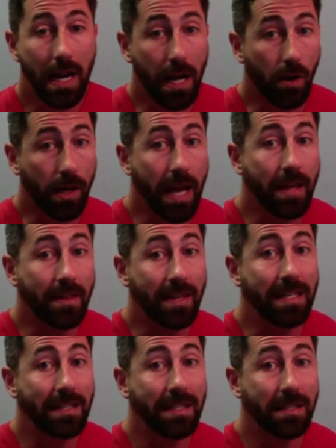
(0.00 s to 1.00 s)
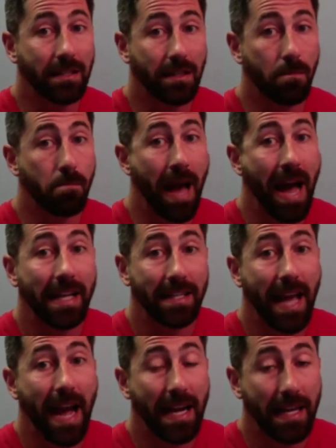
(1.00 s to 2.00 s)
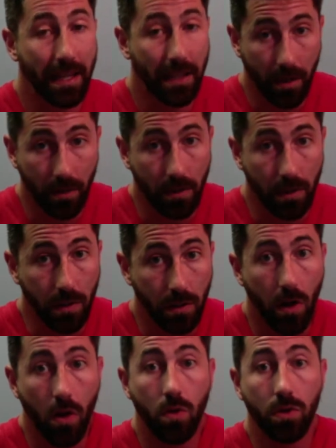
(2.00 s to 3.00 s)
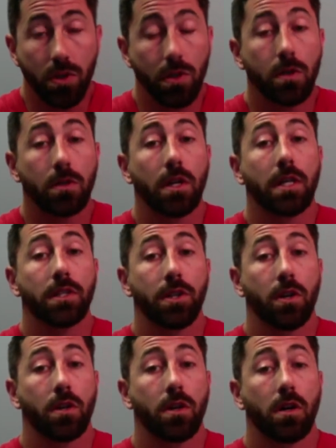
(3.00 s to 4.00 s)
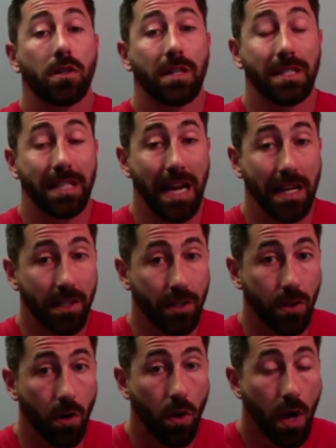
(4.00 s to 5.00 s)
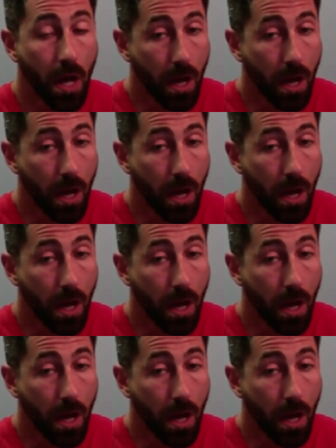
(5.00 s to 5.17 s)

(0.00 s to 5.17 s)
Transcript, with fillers: Now, again, this is the Mac Daddy. There's no stone unturned on this test. So,